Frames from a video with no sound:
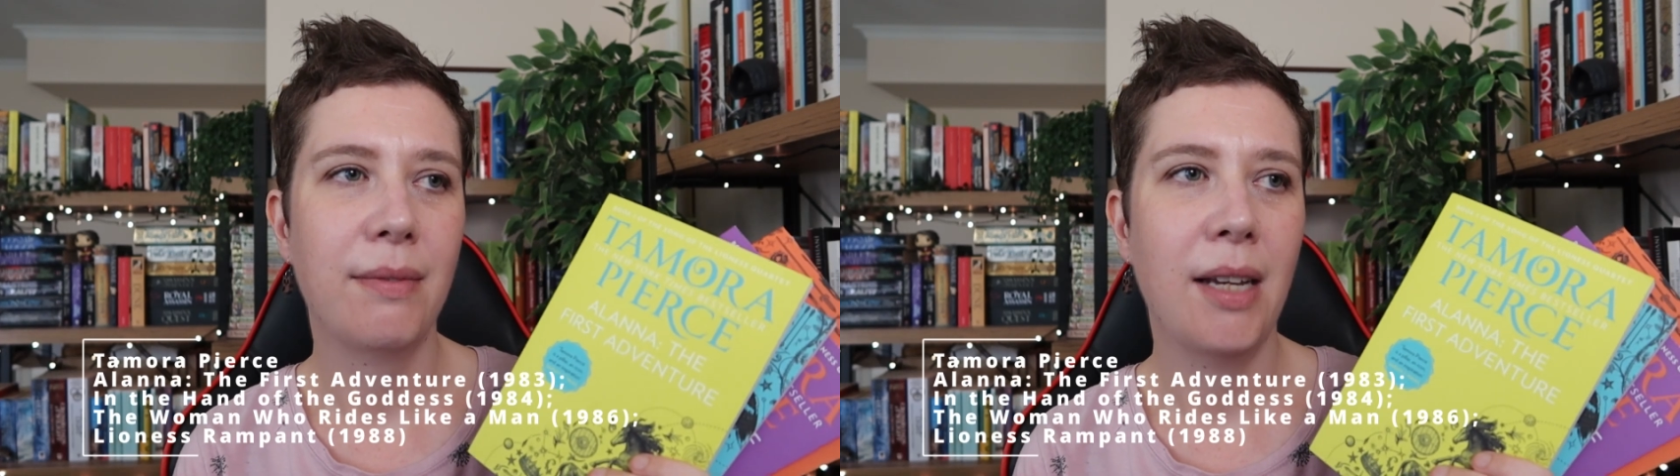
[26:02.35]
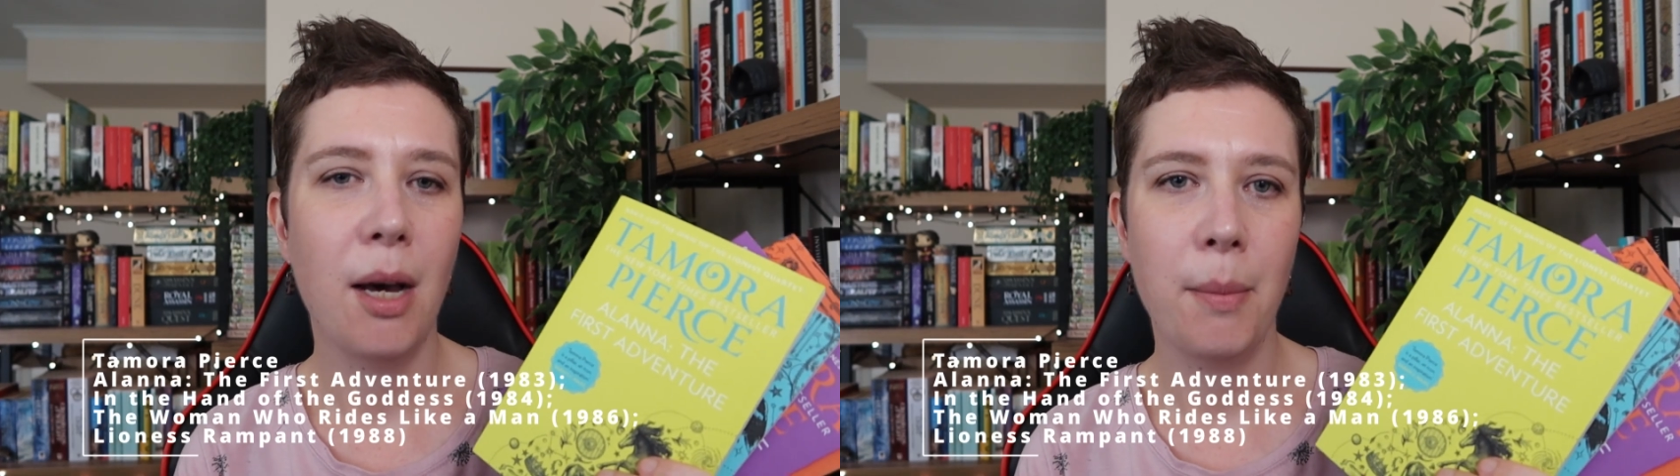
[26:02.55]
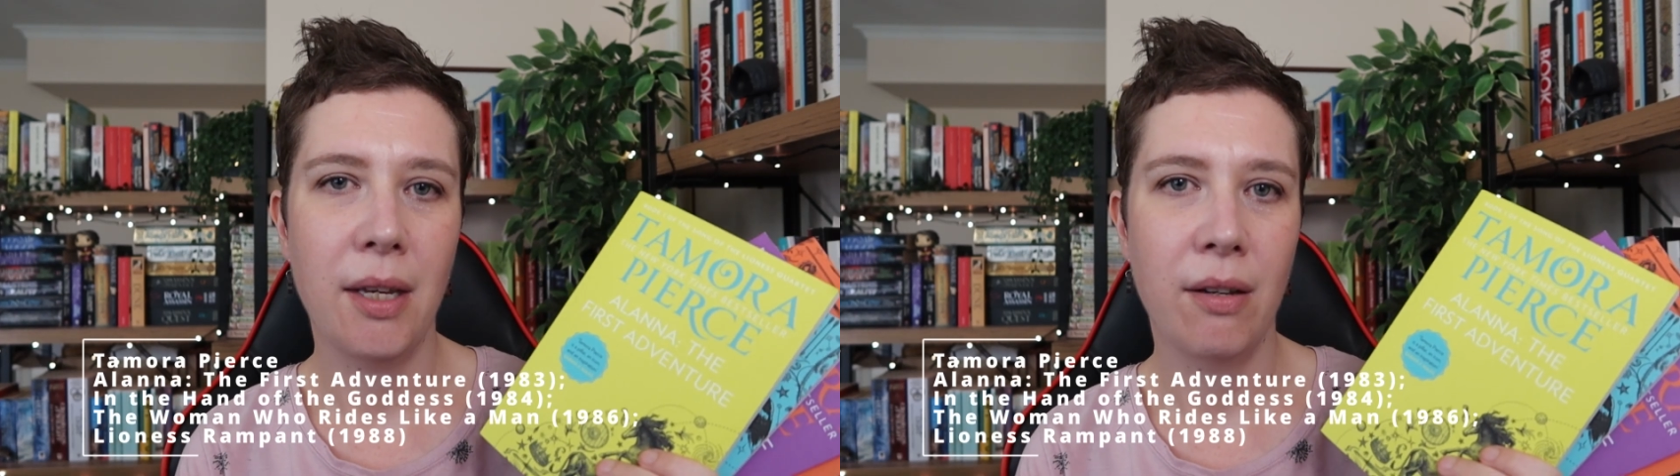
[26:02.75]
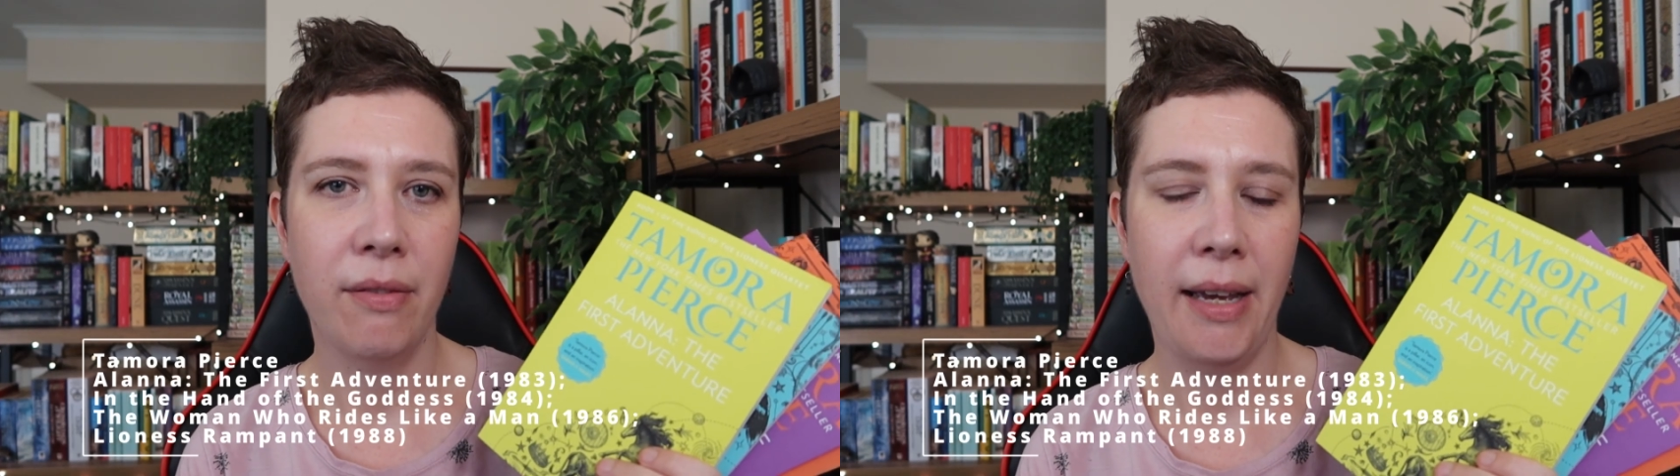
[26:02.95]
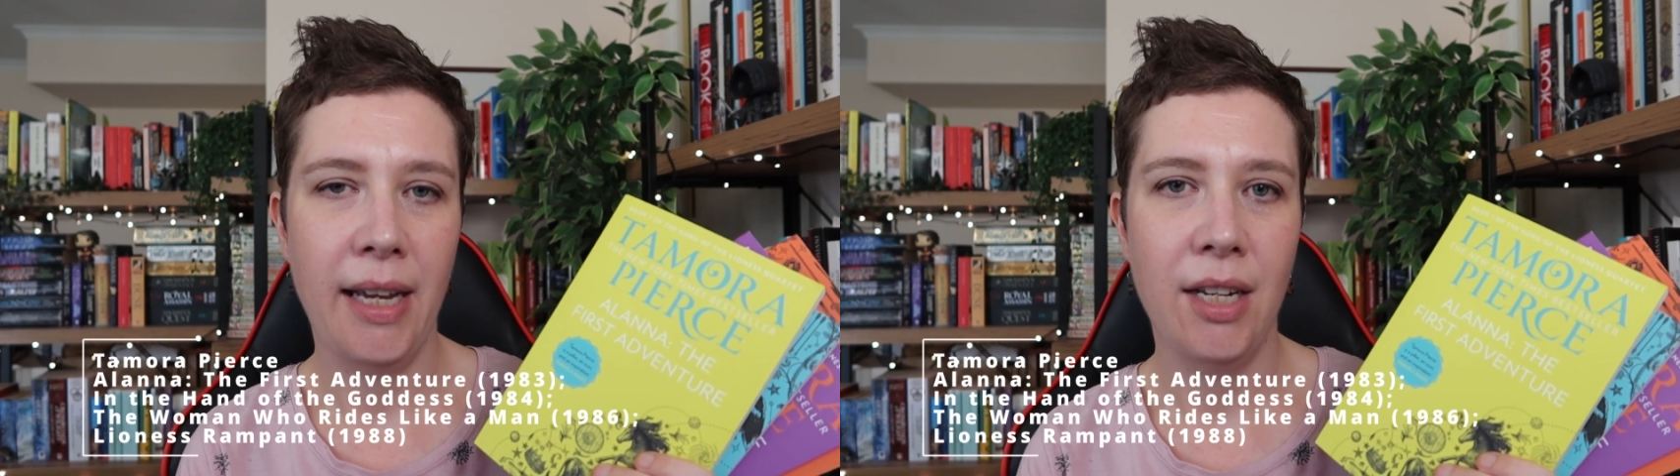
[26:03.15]
coming
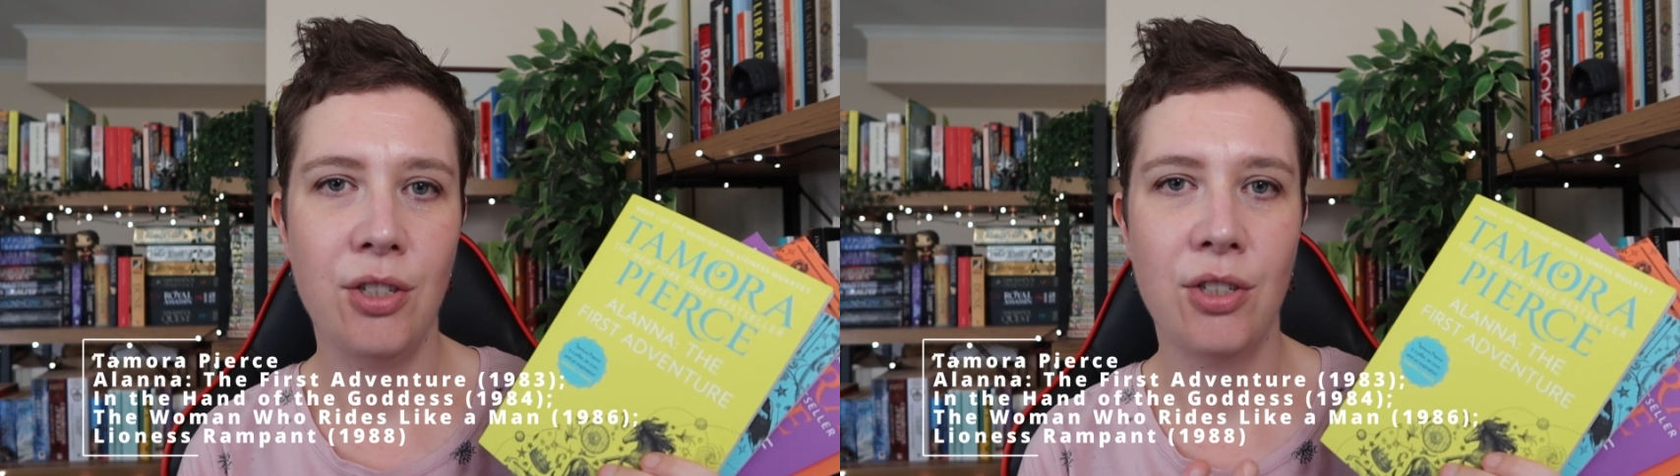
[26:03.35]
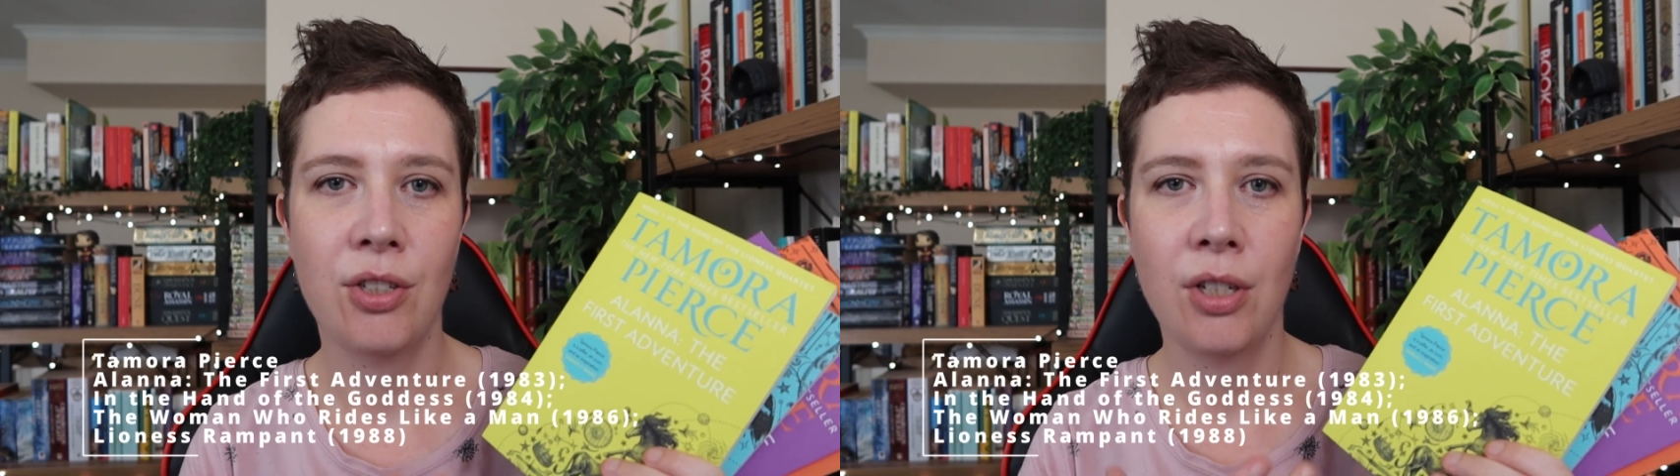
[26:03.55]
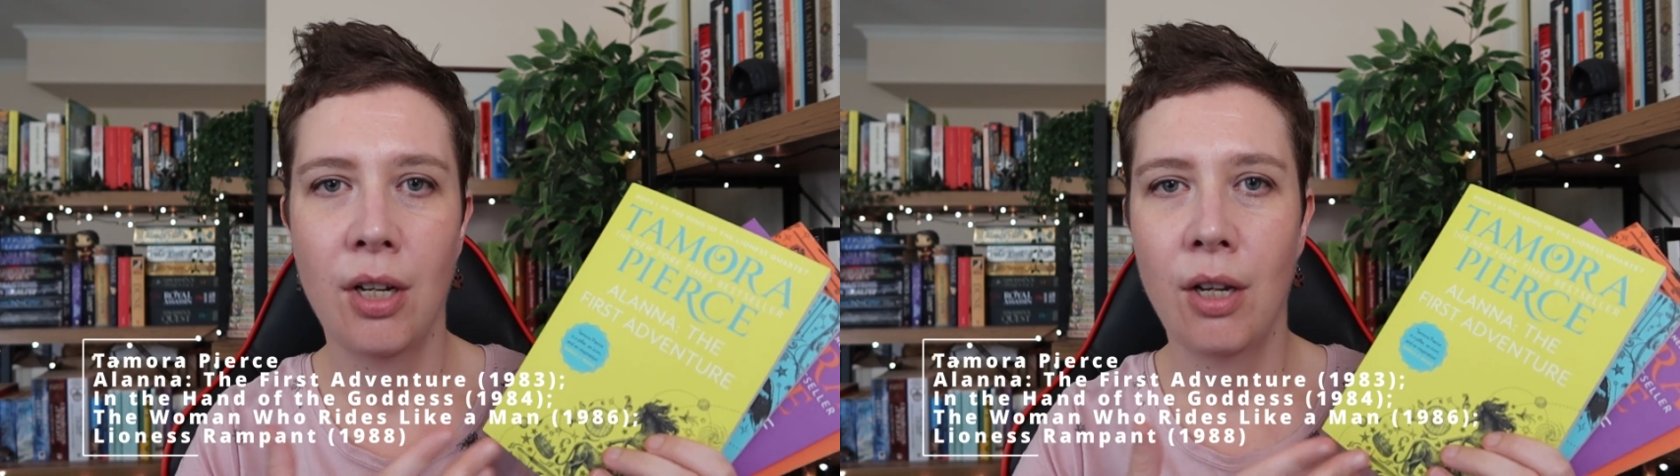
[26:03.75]
of age,